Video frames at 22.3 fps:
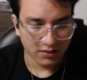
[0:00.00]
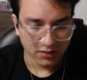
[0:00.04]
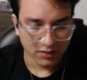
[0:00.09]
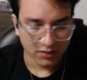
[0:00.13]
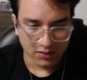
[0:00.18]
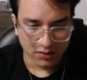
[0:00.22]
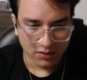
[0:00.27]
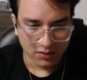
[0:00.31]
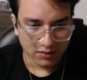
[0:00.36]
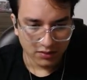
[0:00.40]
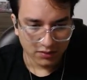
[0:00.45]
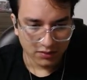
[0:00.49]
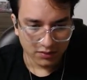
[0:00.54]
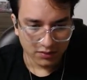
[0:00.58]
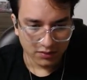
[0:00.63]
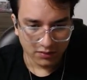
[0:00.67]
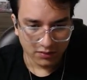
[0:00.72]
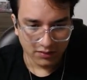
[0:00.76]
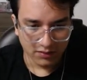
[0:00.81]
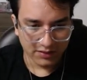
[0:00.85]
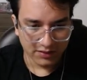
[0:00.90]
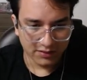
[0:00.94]
So
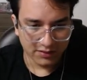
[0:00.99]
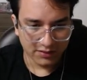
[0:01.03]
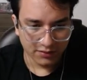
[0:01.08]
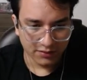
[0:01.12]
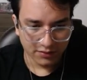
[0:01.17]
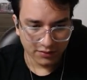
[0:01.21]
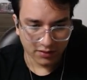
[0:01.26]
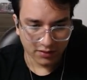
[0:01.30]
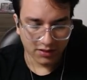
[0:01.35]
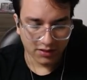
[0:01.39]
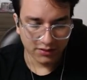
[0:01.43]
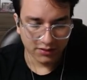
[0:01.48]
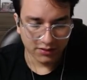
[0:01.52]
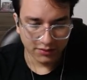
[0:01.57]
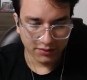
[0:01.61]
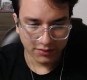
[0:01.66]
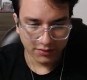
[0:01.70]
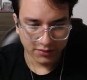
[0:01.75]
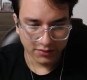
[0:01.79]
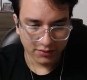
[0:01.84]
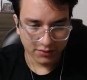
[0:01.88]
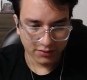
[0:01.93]
let's do
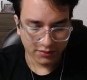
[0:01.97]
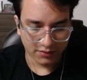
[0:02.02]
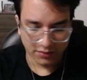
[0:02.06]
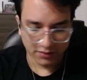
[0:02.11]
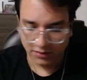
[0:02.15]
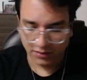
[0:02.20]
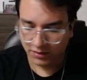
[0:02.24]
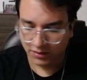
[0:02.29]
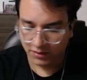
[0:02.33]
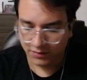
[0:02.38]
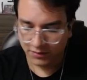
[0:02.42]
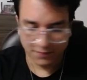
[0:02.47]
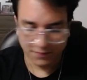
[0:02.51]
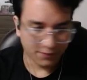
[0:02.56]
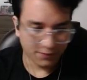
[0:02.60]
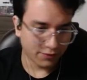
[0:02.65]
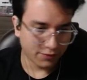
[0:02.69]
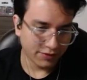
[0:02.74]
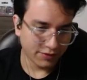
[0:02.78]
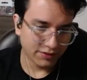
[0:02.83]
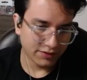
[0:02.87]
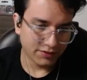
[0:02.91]
underscore
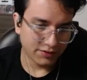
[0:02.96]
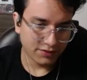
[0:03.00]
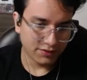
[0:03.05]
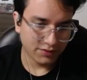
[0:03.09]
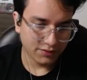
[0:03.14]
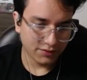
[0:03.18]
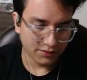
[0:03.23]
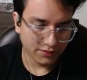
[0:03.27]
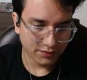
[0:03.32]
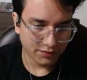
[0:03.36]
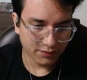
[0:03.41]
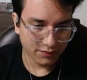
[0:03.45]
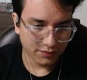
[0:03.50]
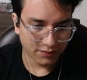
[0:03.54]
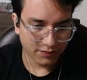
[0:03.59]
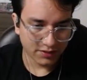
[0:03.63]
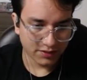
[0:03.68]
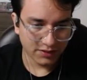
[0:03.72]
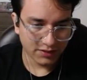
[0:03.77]
points to what?